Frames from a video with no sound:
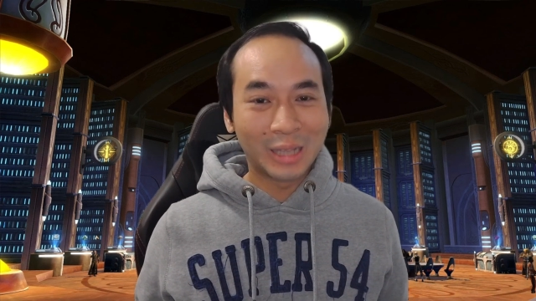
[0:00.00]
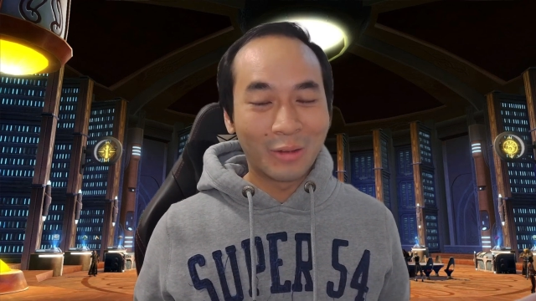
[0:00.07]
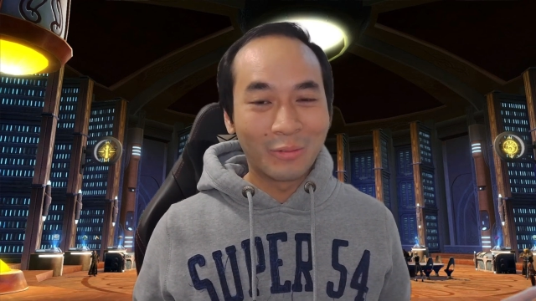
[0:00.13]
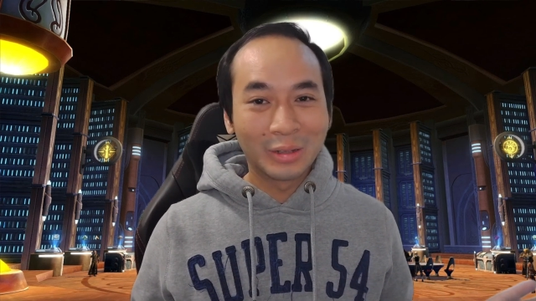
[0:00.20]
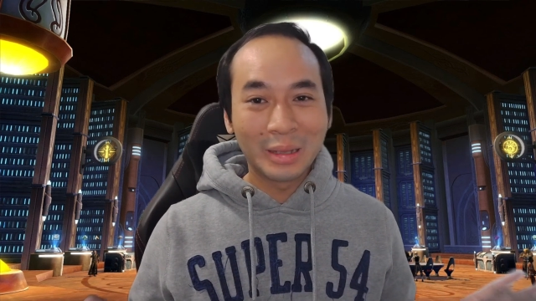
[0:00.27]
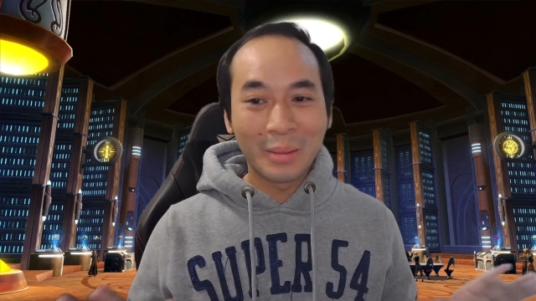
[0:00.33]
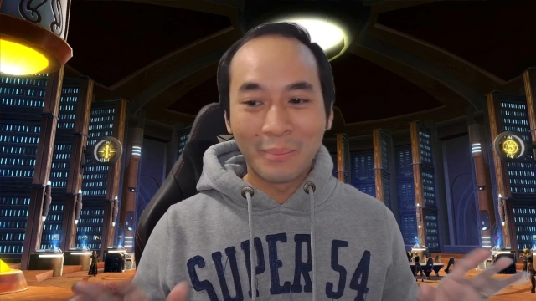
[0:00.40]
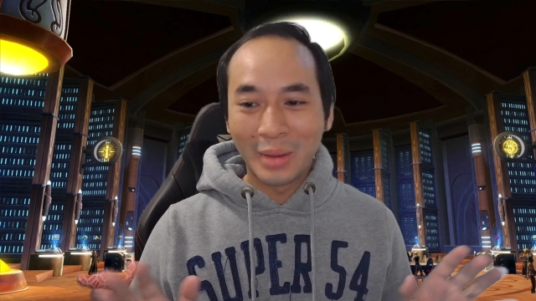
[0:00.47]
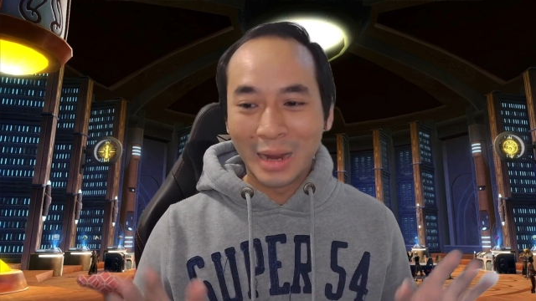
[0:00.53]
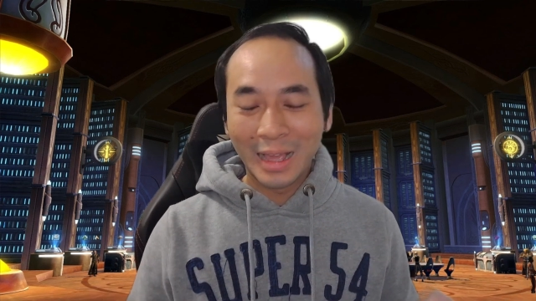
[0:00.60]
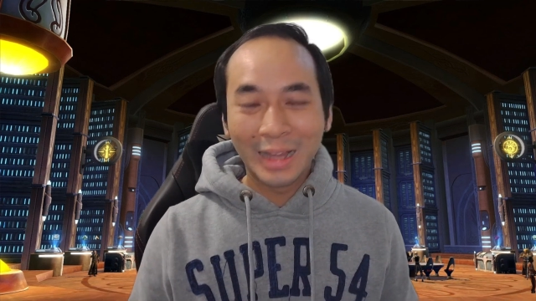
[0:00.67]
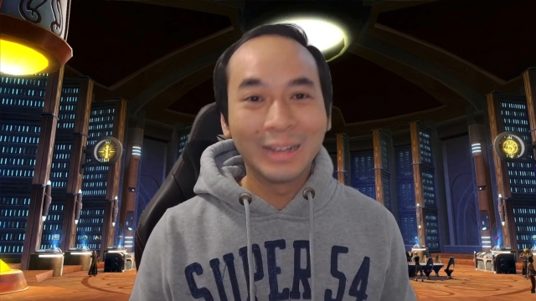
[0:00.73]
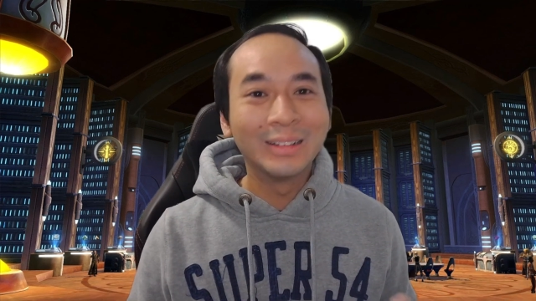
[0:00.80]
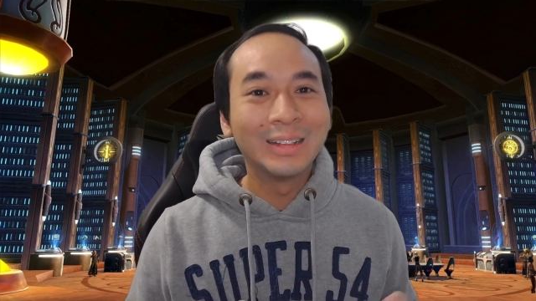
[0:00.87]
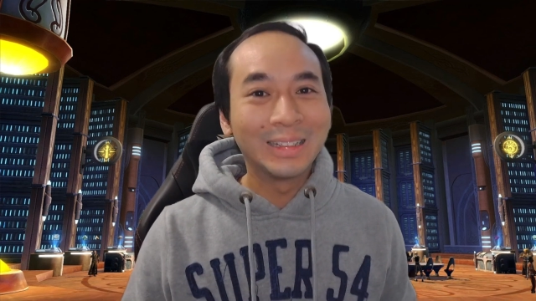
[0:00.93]
I wasn't
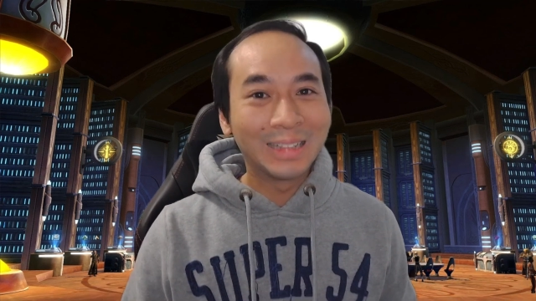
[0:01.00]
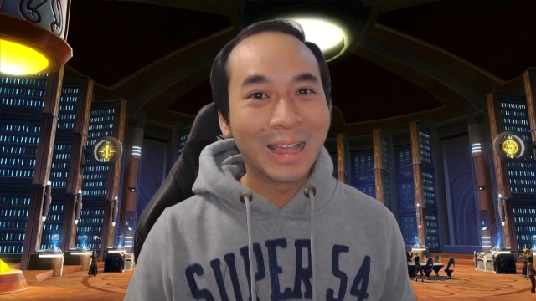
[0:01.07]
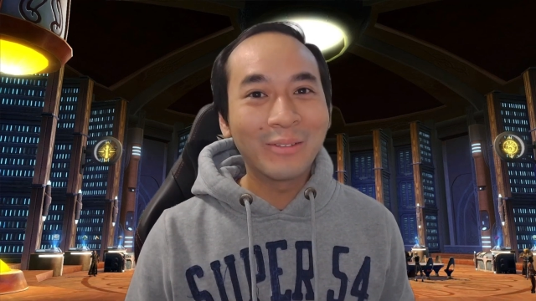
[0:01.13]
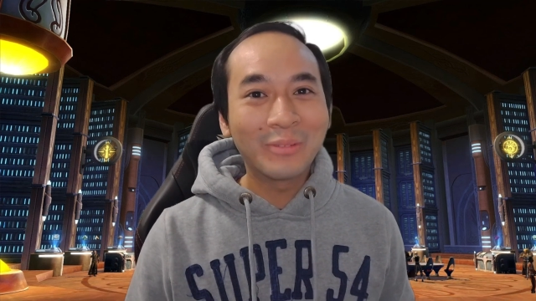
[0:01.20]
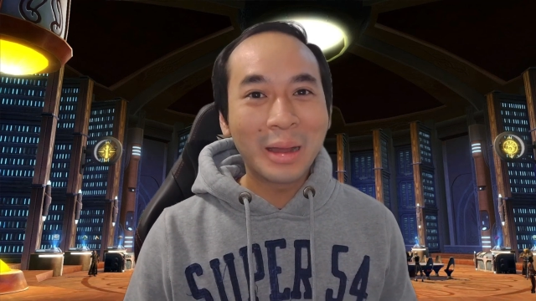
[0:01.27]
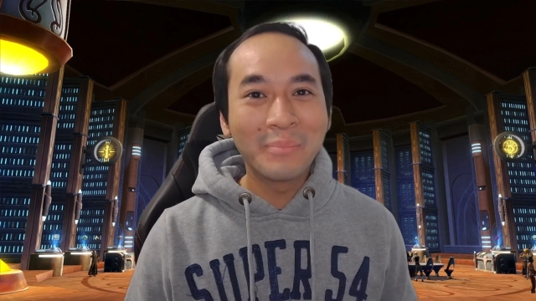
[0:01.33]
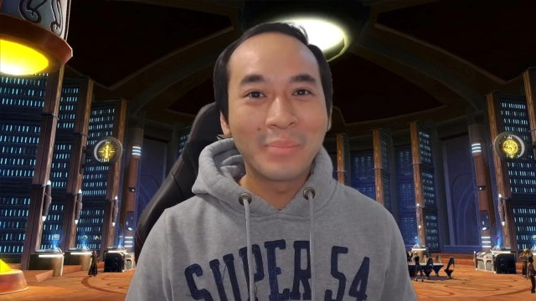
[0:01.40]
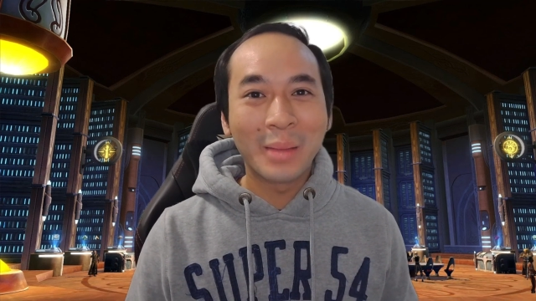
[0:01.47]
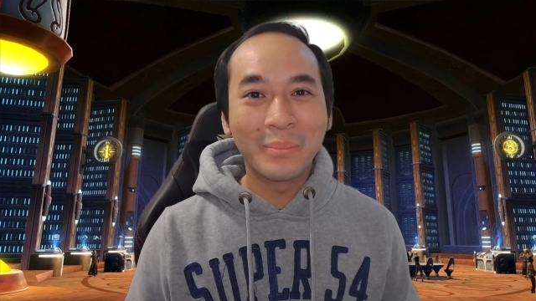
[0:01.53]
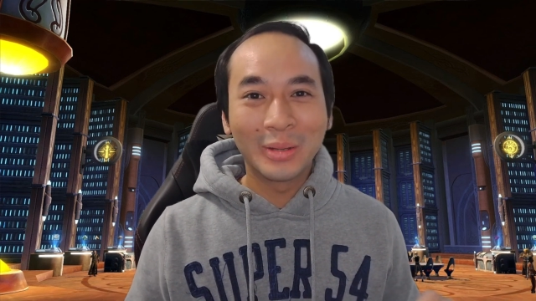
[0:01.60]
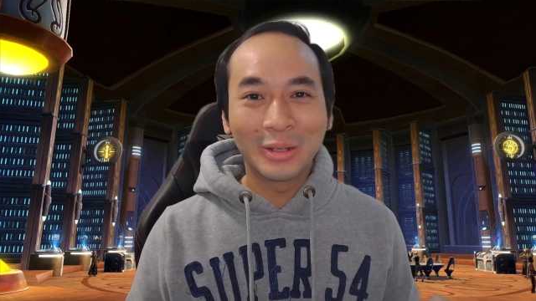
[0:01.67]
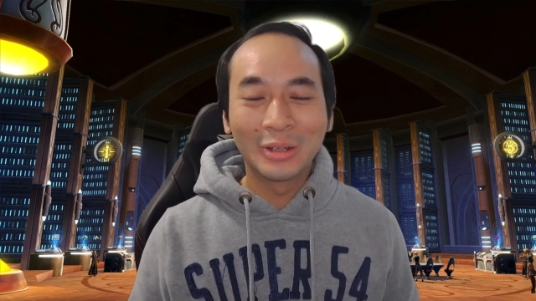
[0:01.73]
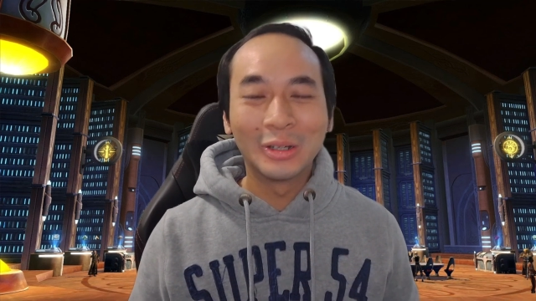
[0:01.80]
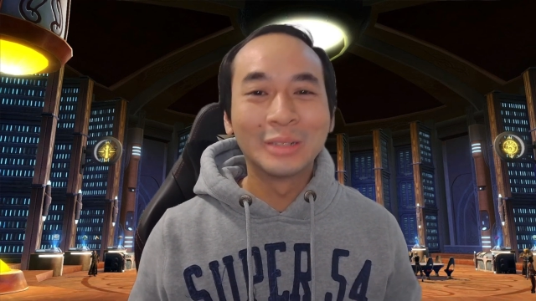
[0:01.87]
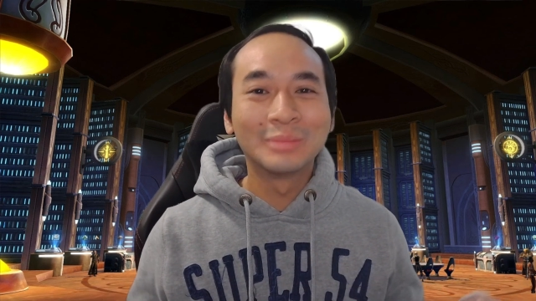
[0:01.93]
planning to get one, but
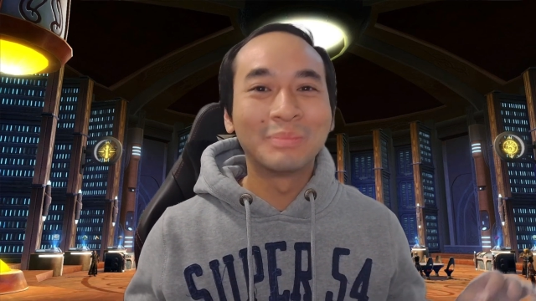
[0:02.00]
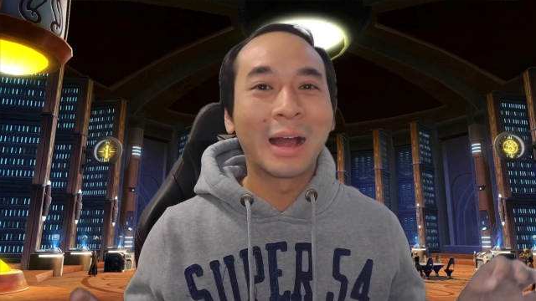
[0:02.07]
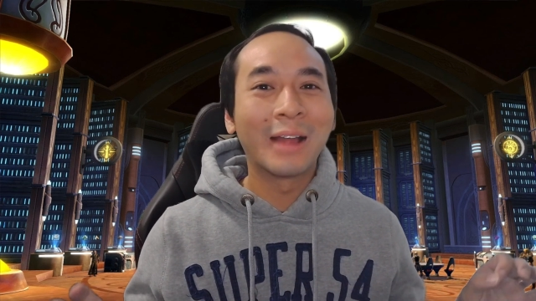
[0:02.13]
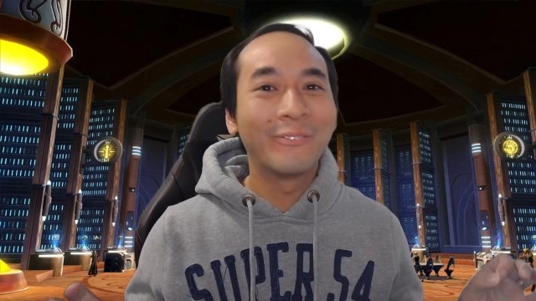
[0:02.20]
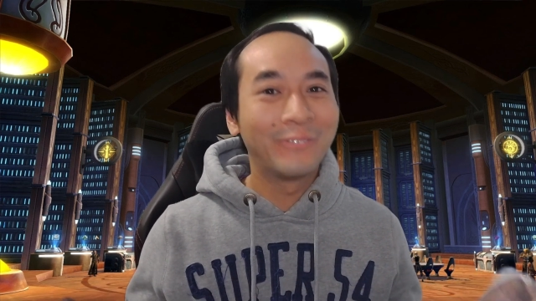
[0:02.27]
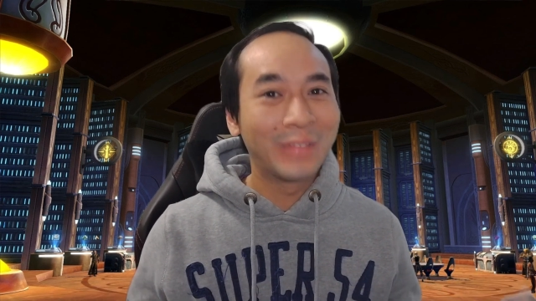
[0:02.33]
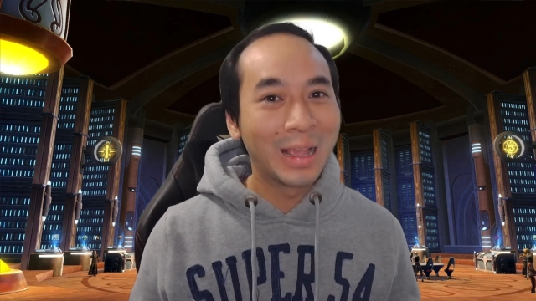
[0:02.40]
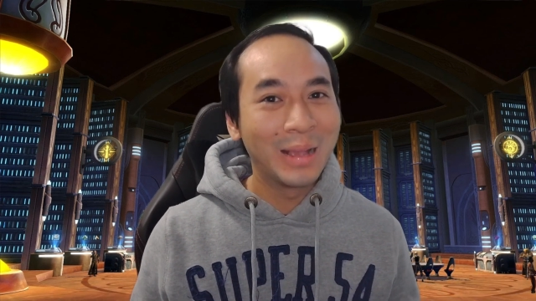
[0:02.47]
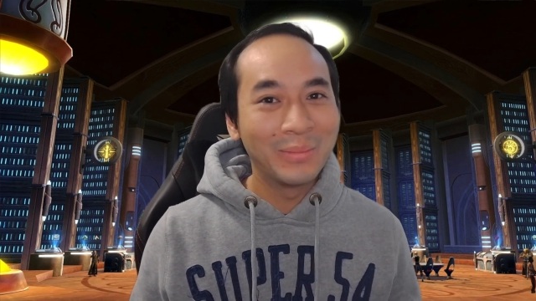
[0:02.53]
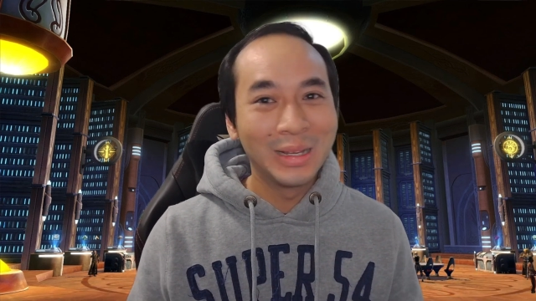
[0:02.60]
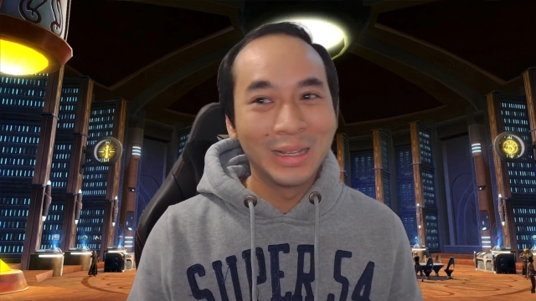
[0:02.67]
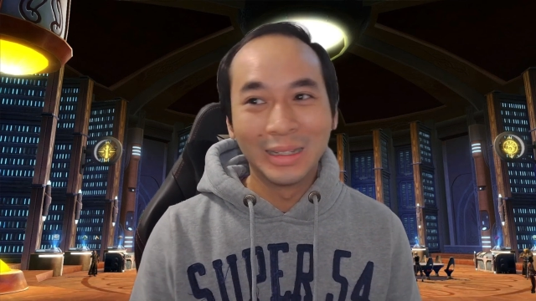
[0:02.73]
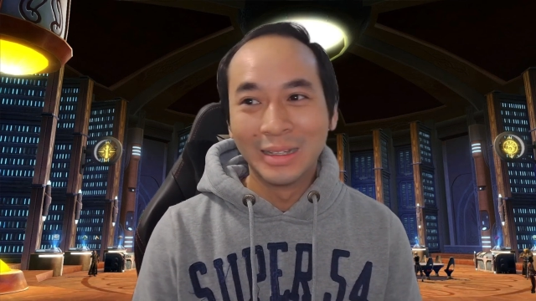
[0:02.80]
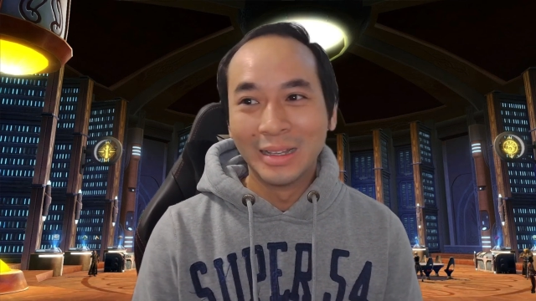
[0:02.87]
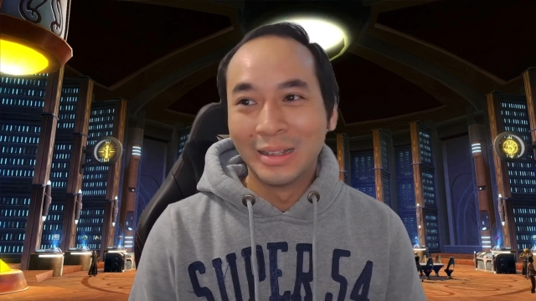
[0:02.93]
because my
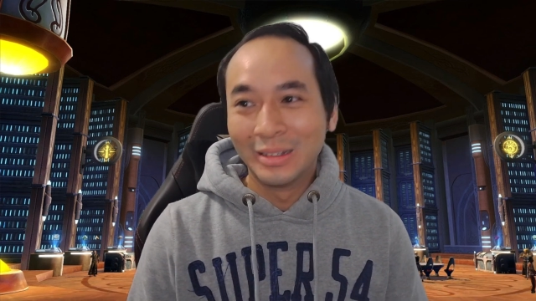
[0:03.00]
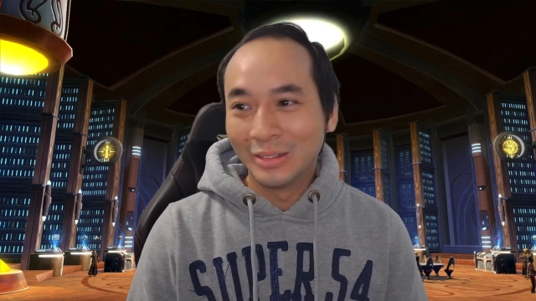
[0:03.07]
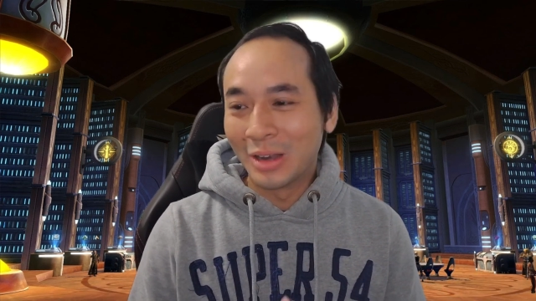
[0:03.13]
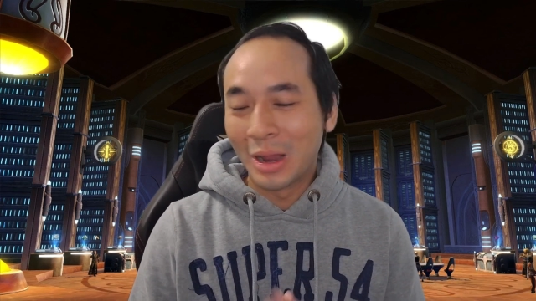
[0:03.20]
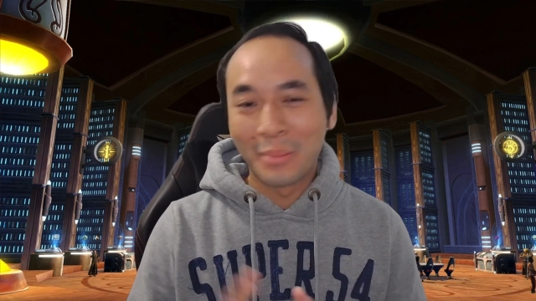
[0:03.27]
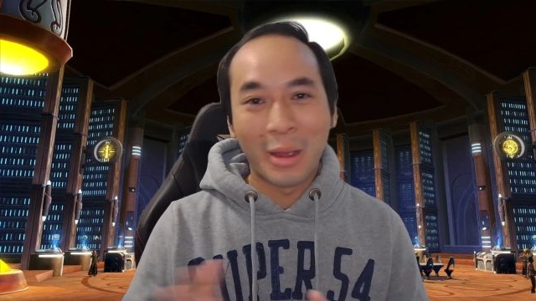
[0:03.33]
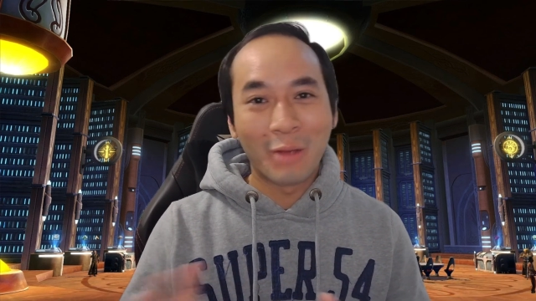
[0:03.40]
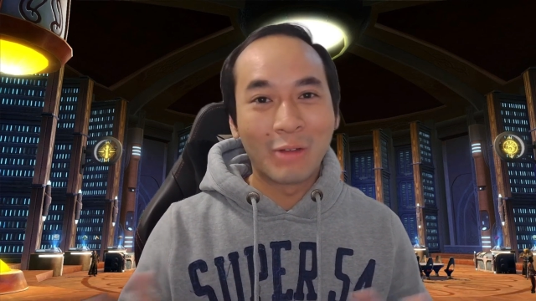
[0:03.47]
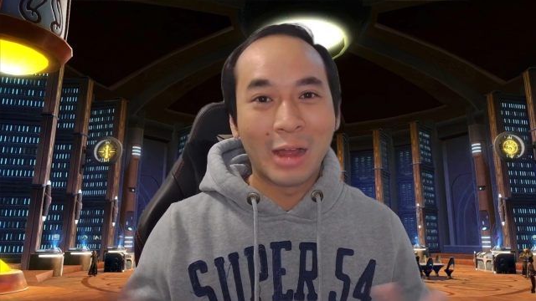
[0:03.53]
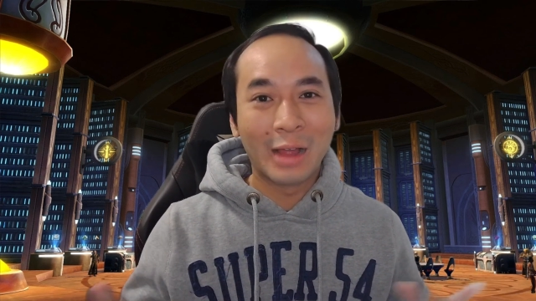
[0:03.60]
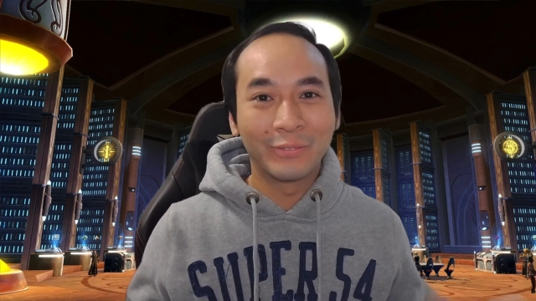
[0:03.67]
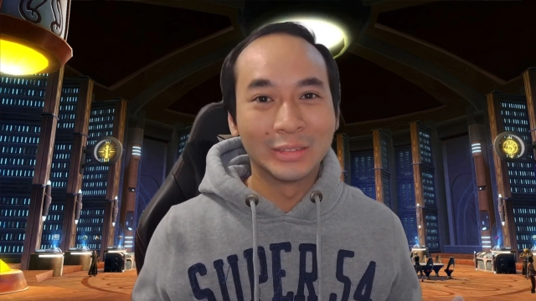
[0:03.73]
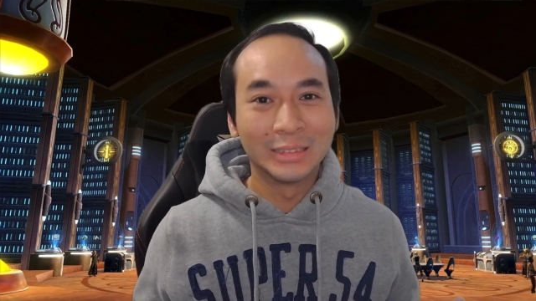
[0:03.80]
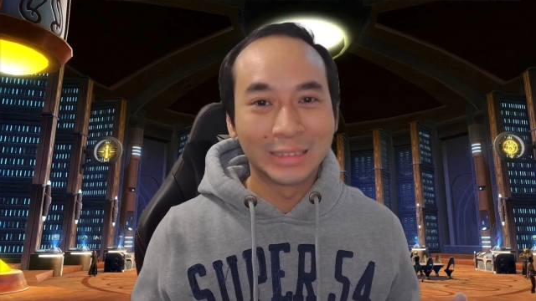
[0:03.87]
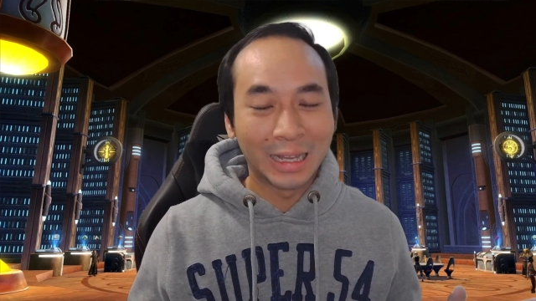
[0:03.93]
family, you know, my wife and